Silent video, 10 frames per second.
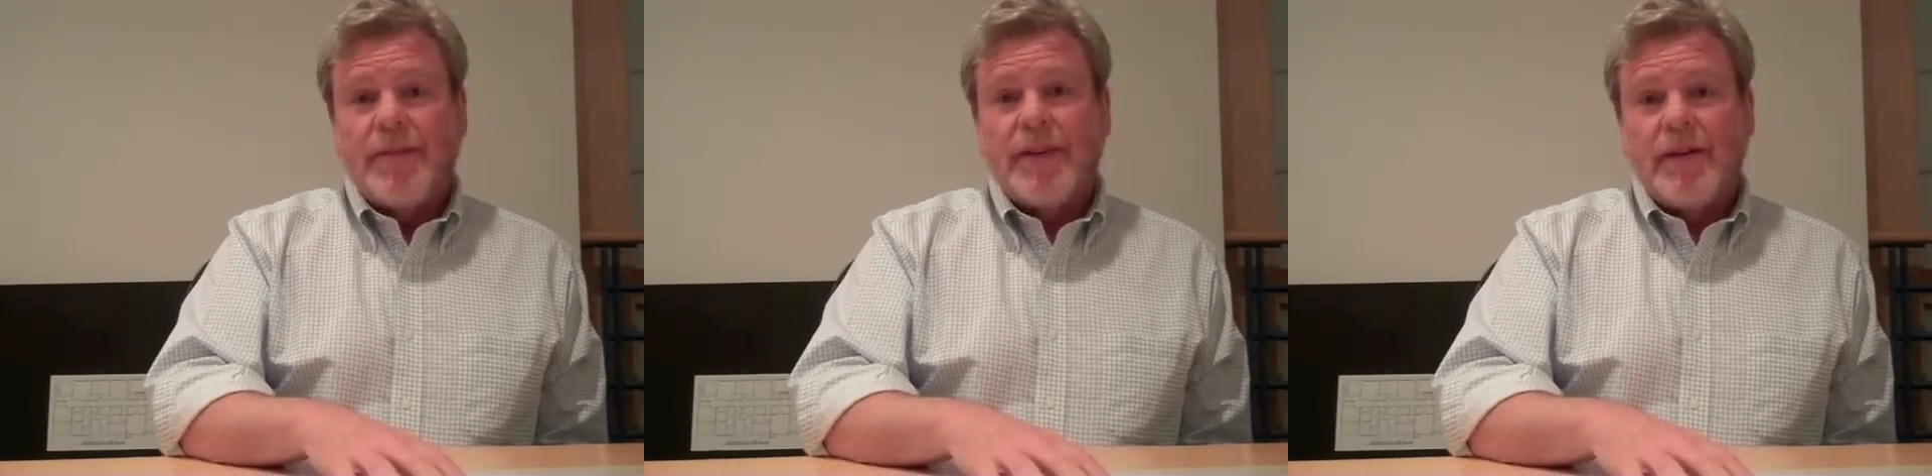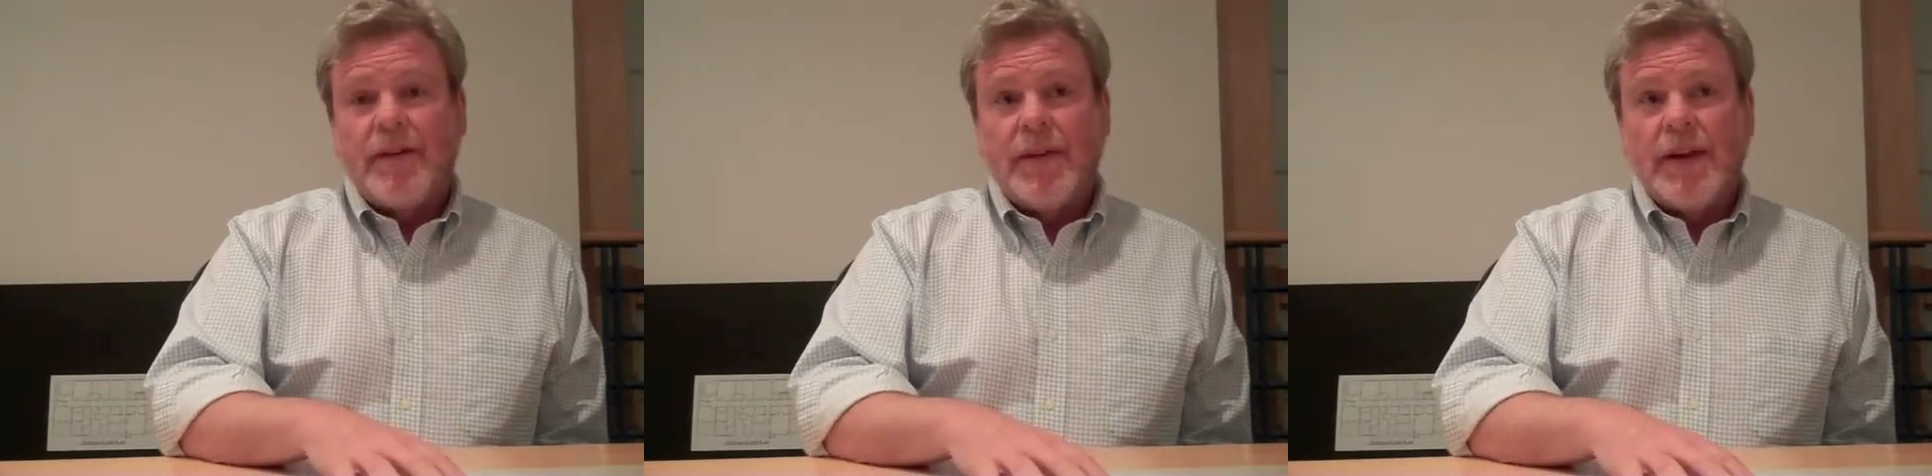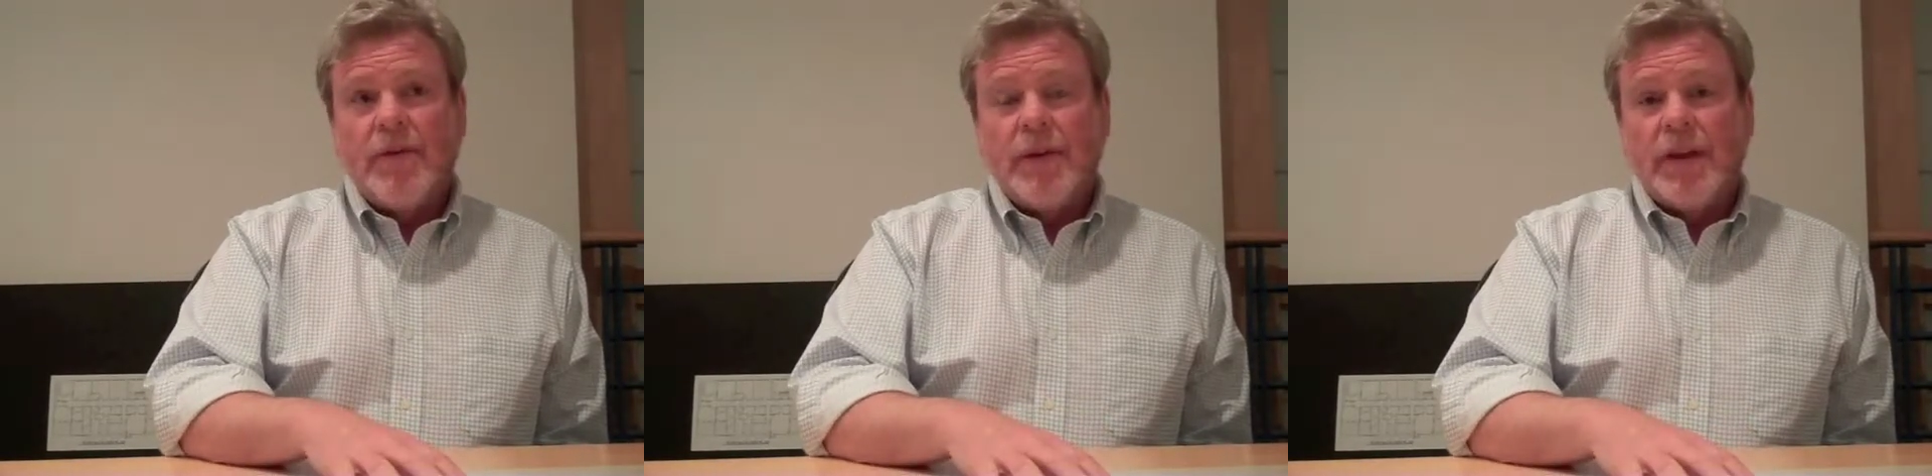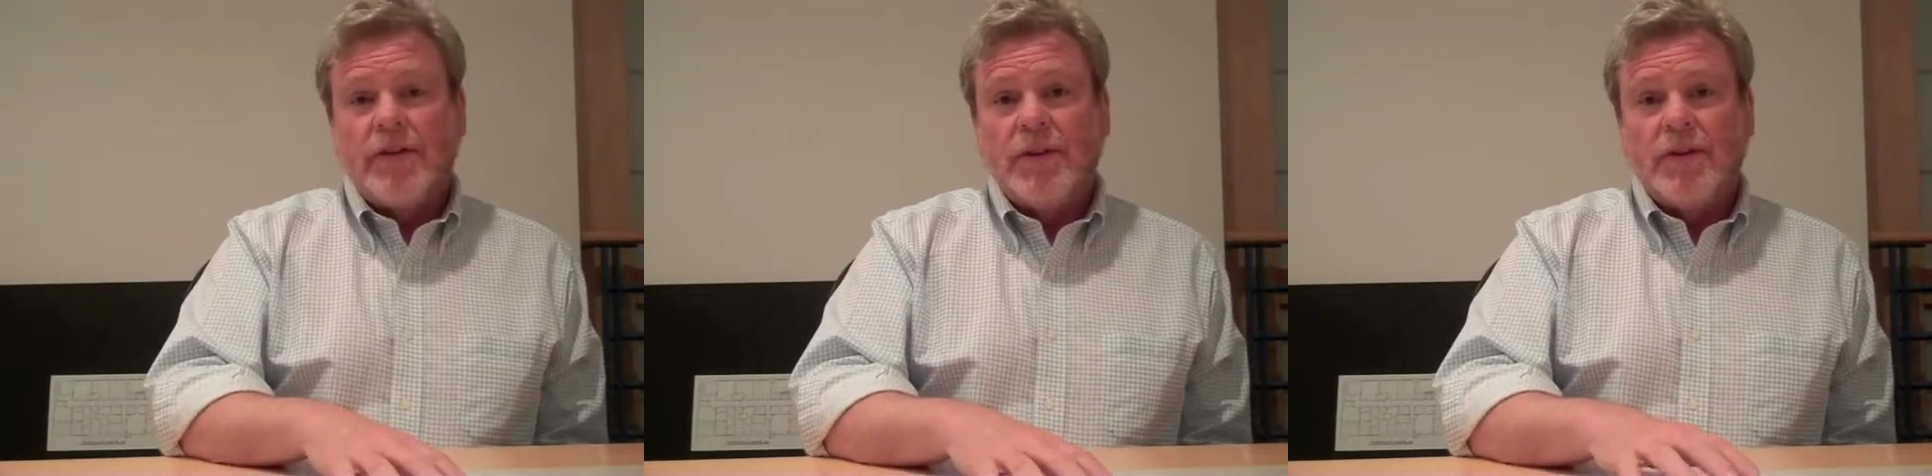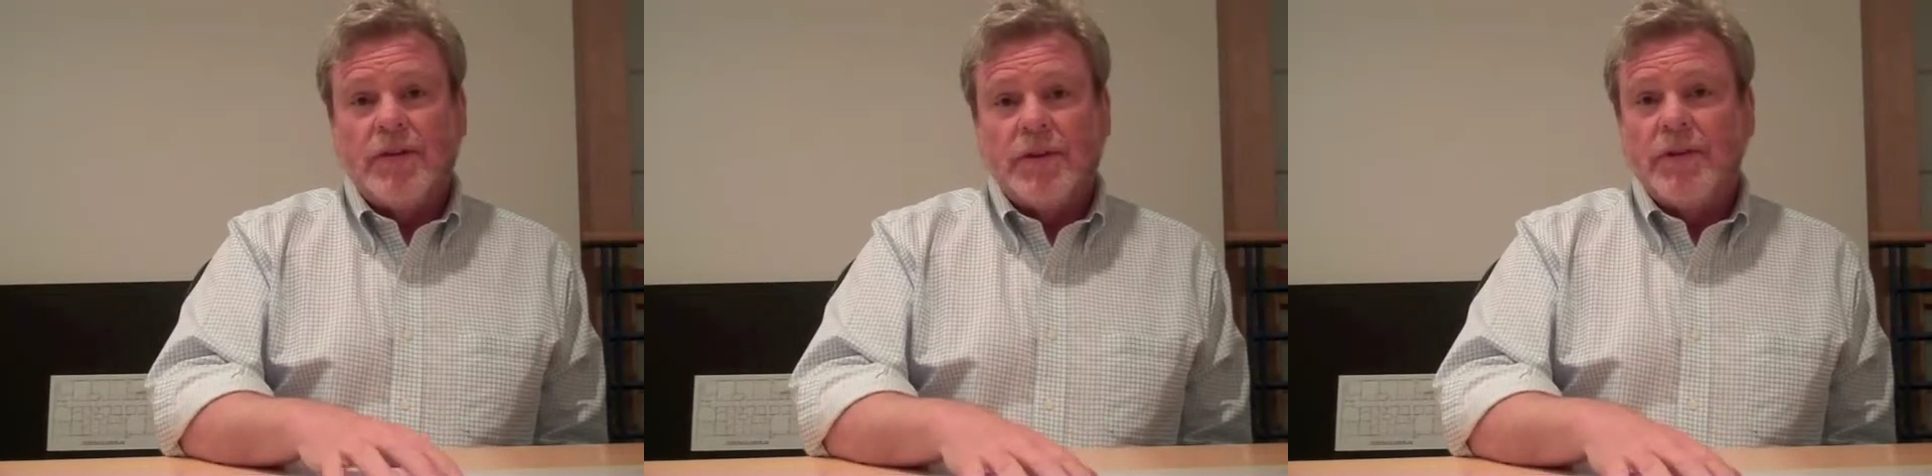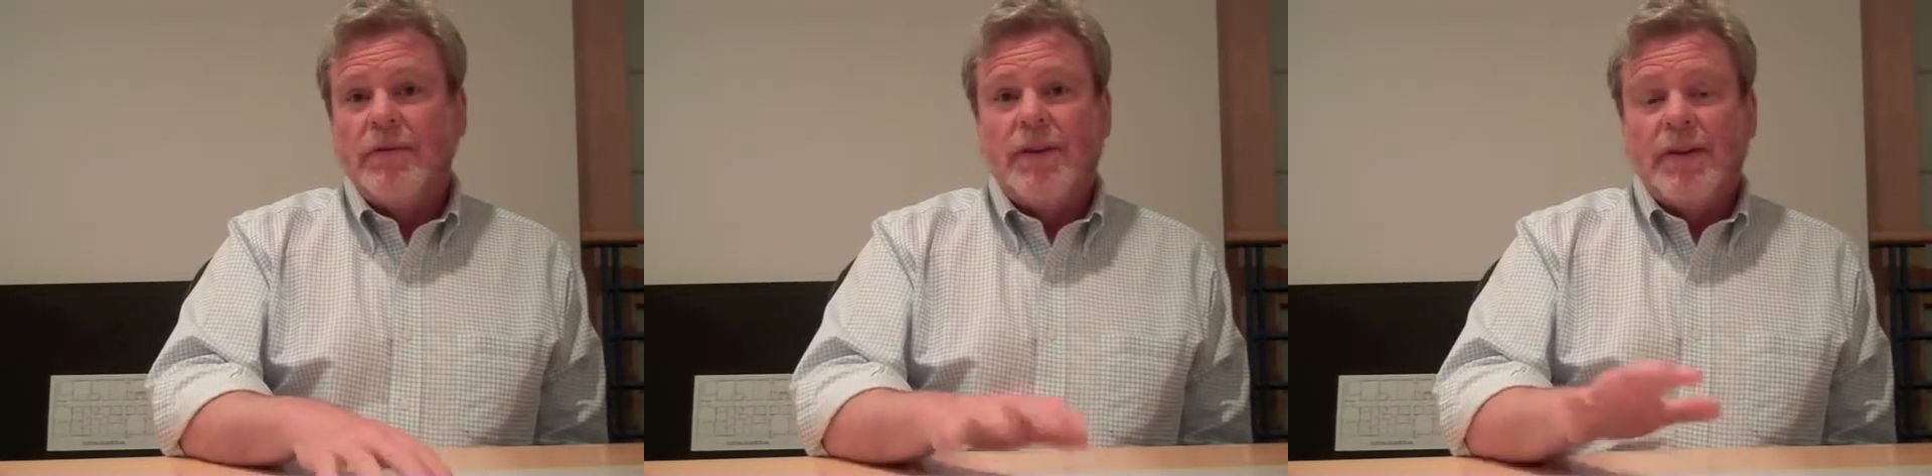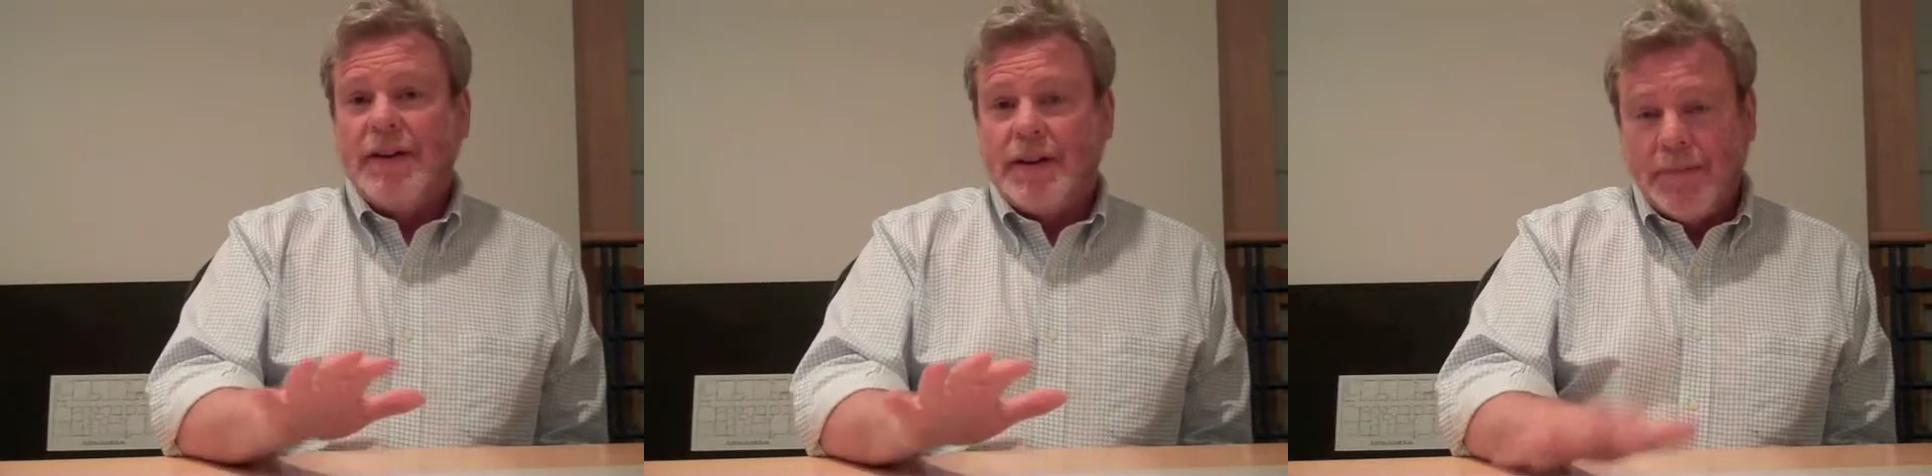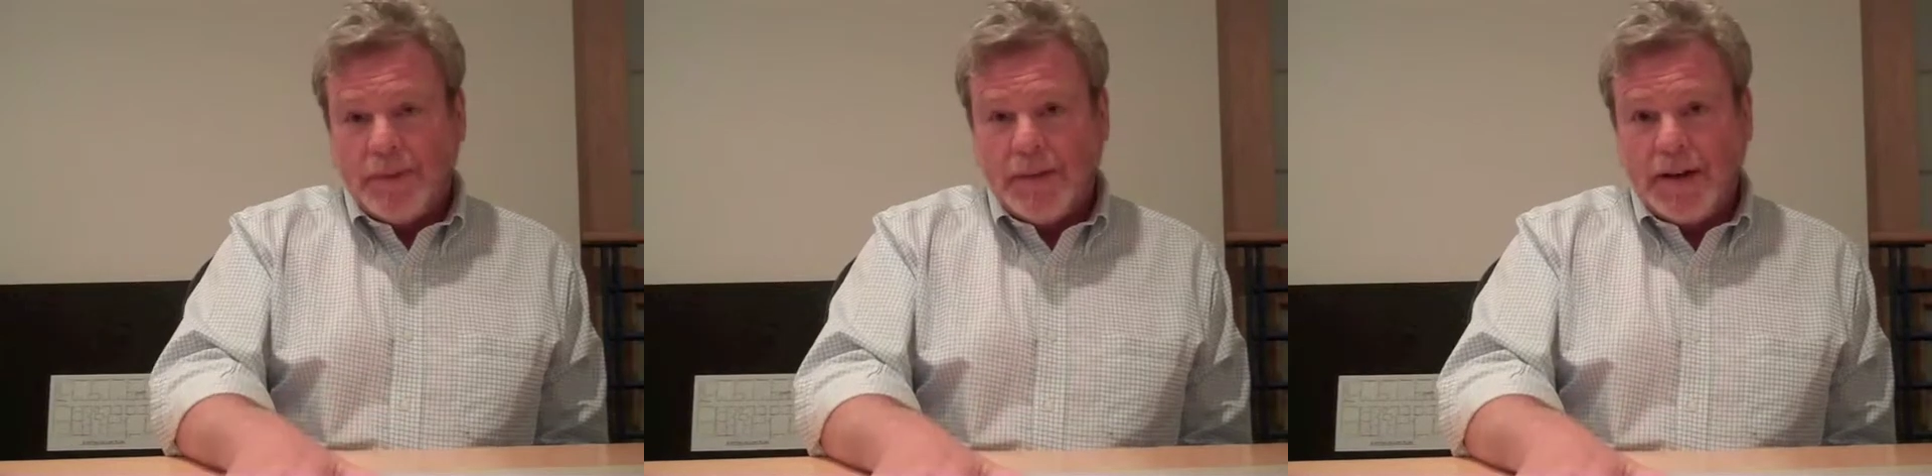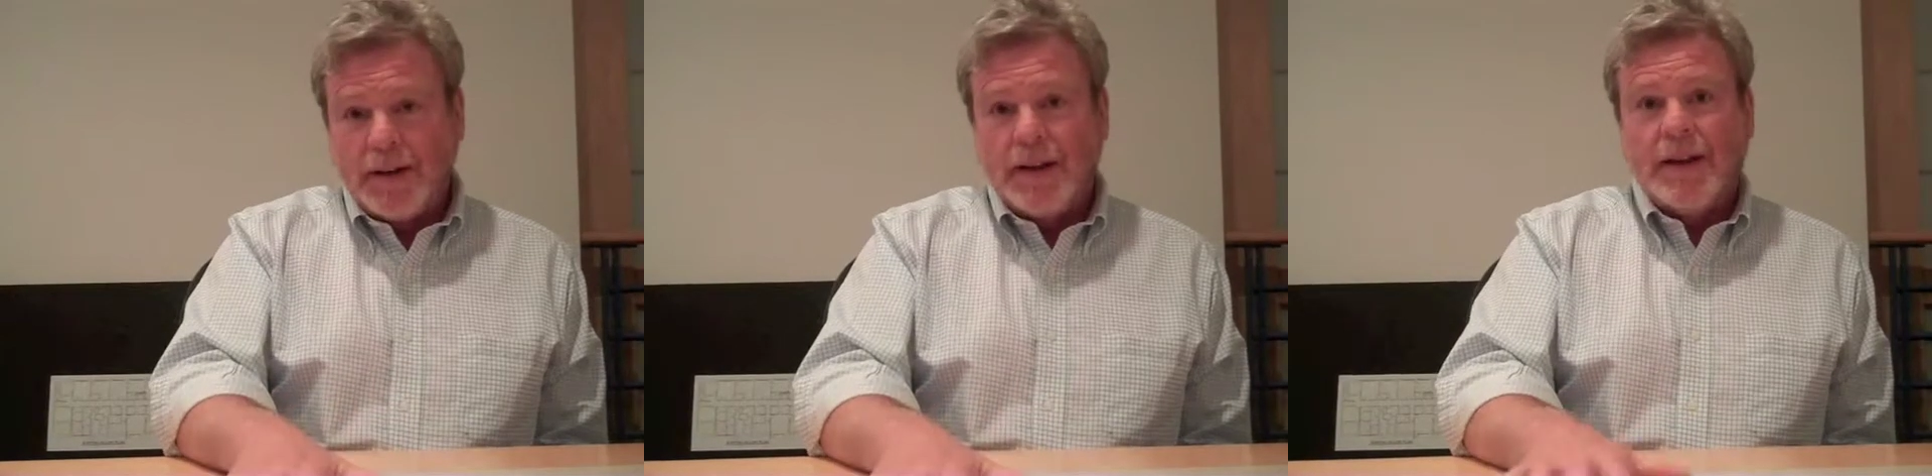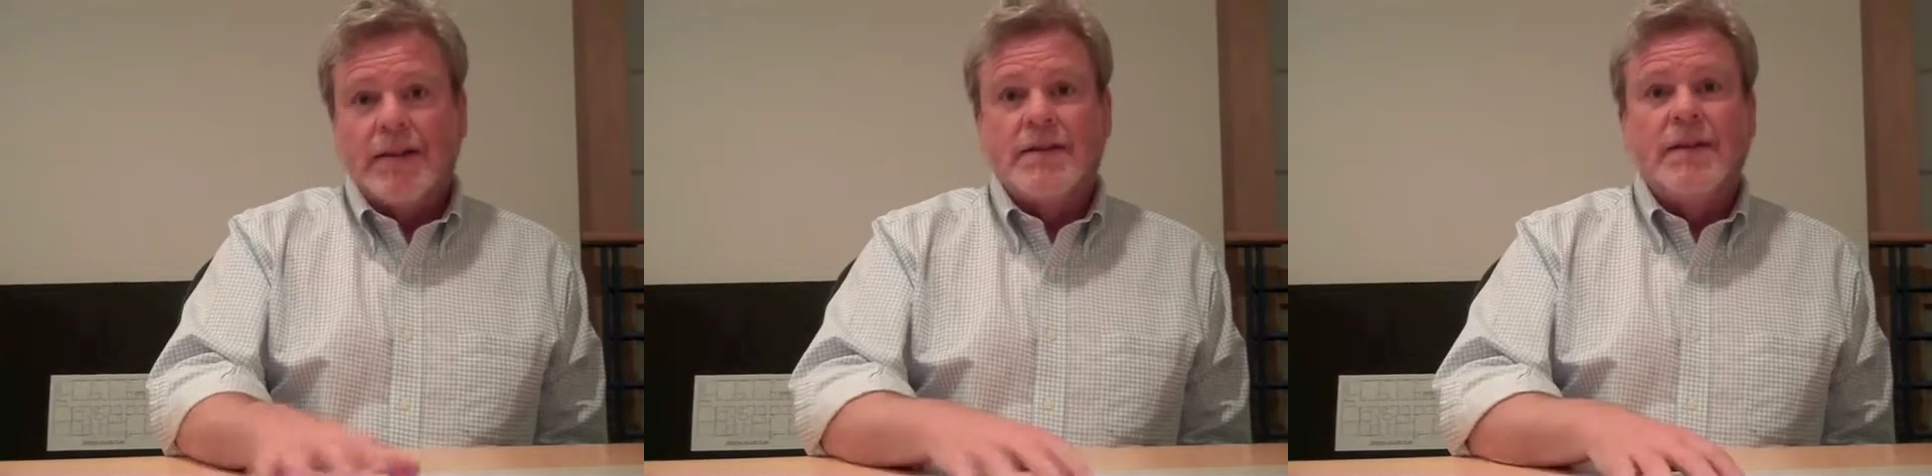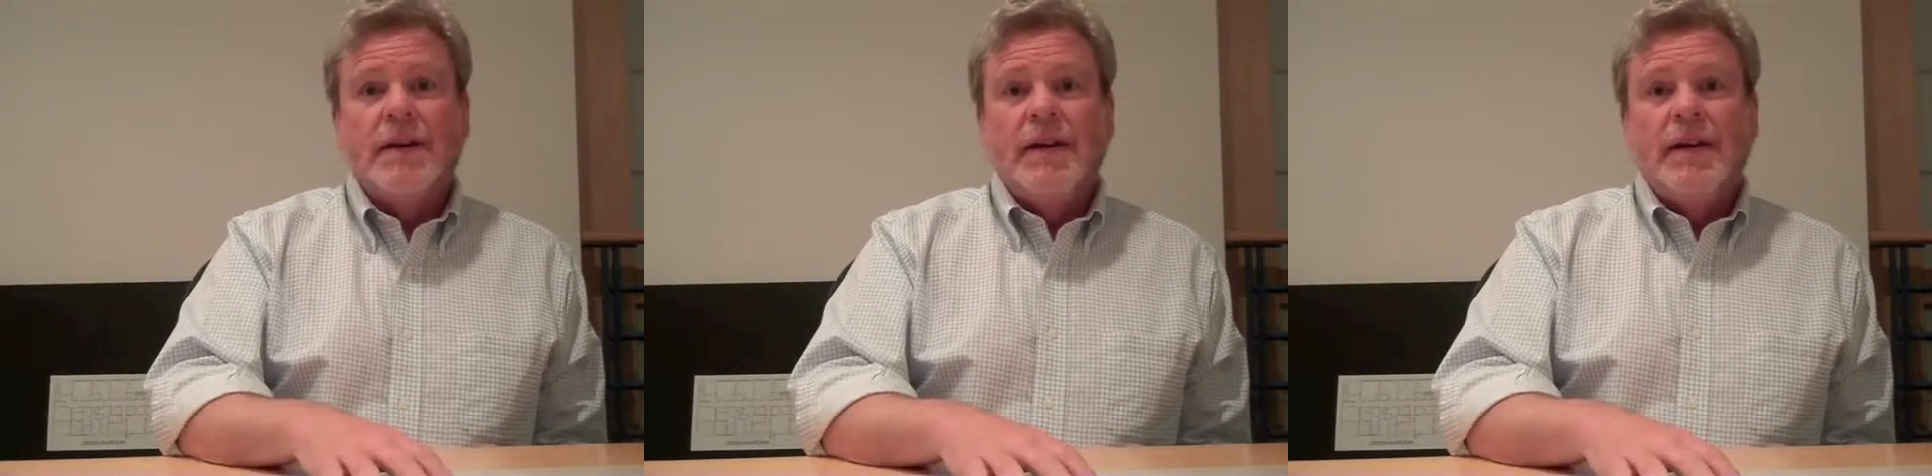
They're there with us in terms of implementing things.